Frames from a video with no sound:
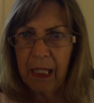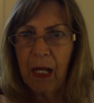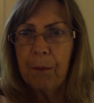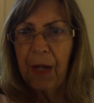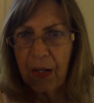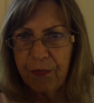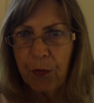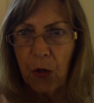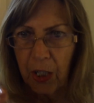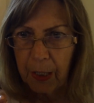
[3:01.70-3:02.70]
by
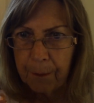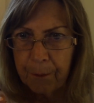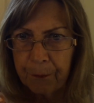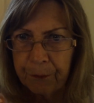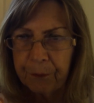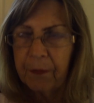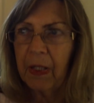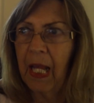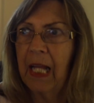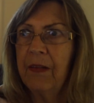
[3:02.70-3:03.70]
4.
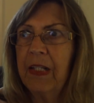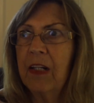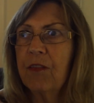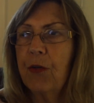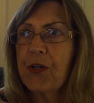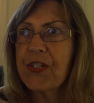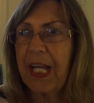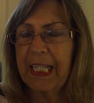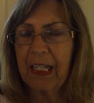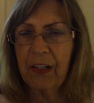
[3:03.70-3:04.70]
And then, of course, I
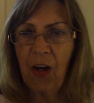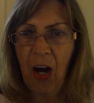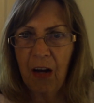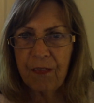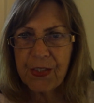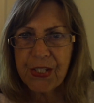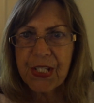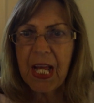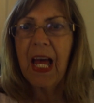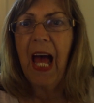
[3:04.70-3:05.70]
get an office
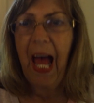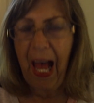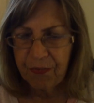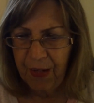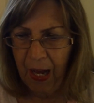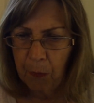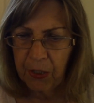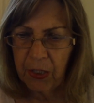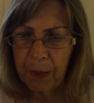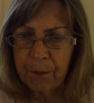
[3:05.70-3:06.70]
half
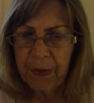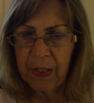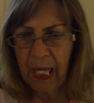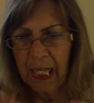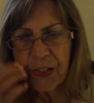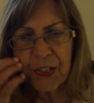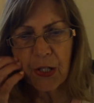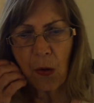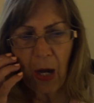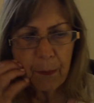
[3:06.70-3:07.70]
hour. And
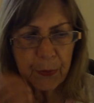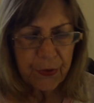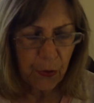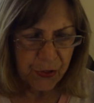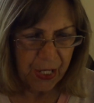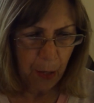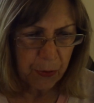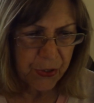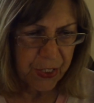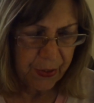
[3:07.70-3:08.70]
so I put those
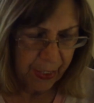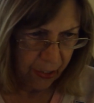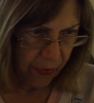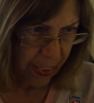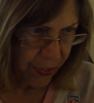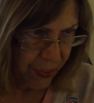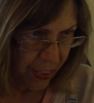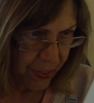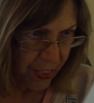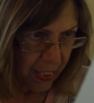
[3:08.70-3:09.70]
hours in there. It
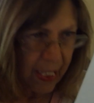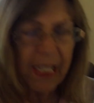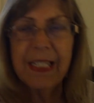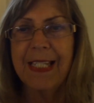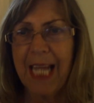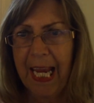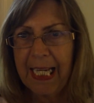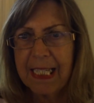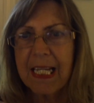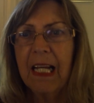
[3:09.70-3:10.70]
says
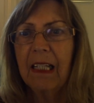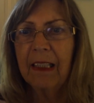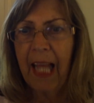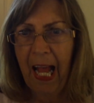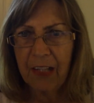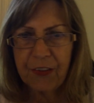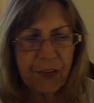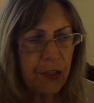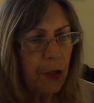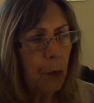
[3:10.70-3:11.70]
date
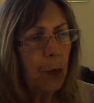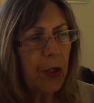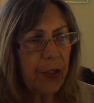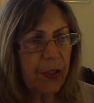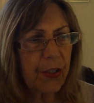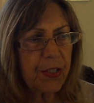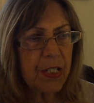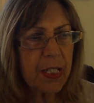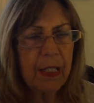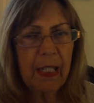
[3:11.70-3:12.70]
last
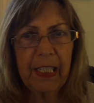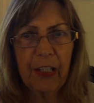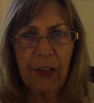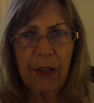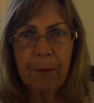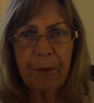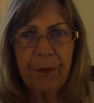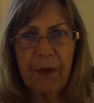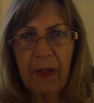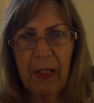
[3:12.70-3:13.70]
worked here.
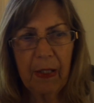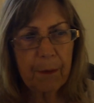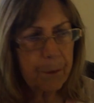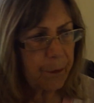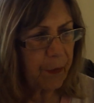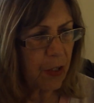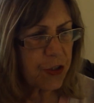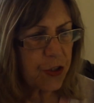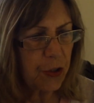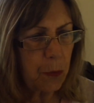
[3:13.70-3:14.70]
I'll
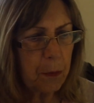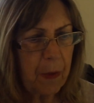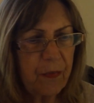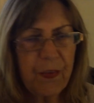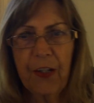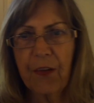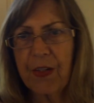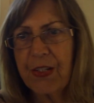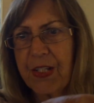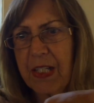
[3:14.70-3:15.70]
show you where my finger
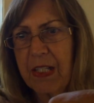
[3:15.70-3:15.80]
is.